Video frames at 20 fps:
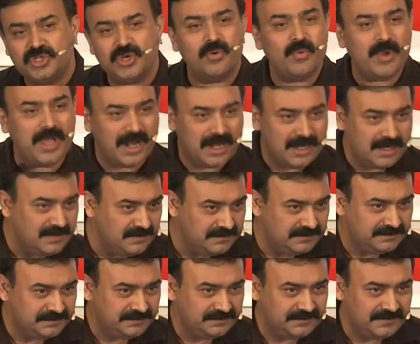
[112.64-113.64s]
so well,
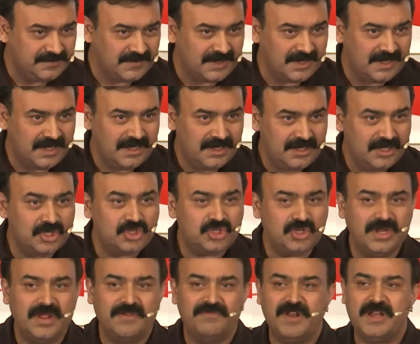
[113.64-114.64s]
you
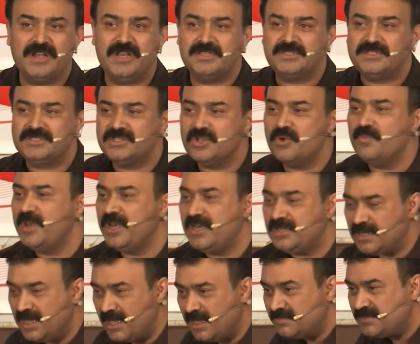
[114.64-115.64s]
should have read it so many
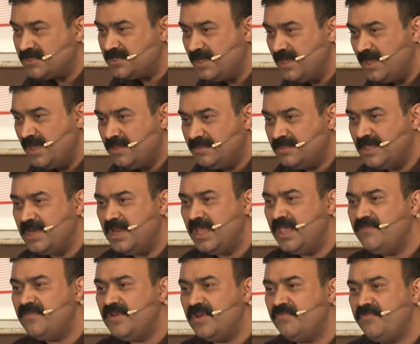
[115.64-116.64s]
times, that
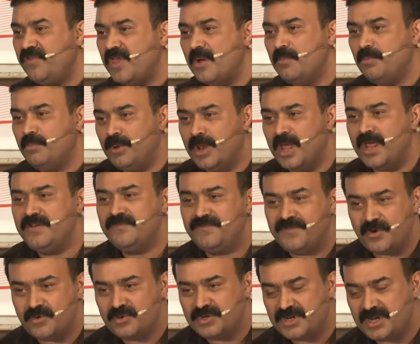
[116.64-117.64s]
even if you are
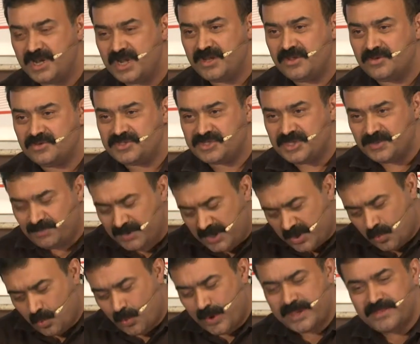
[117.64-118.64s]
blindfolded and you
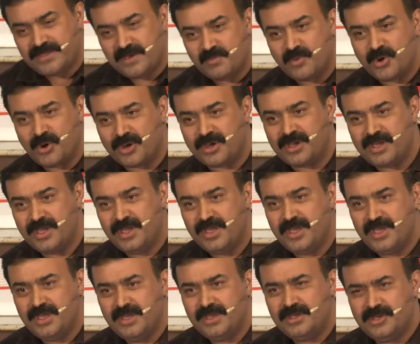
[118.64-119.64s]
simply weigh the book,
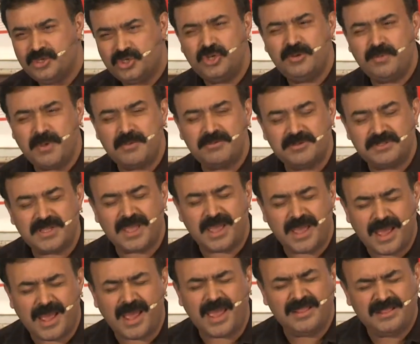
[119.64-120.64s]
you should be able to
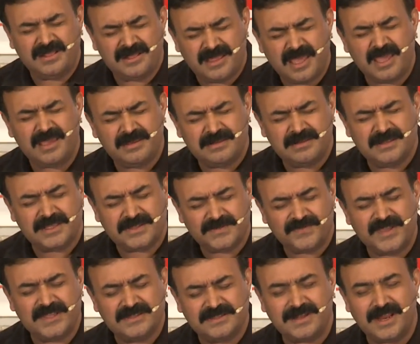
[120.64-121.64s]
say, I think this
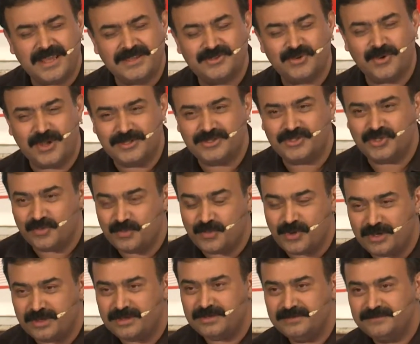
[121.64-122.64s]
feels like so-and-so
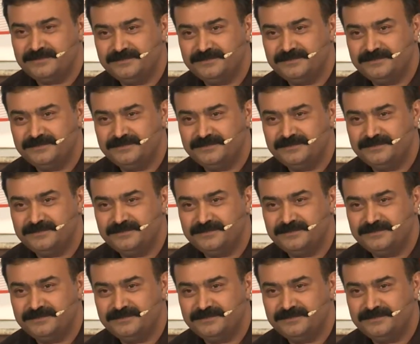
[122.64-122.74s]
book.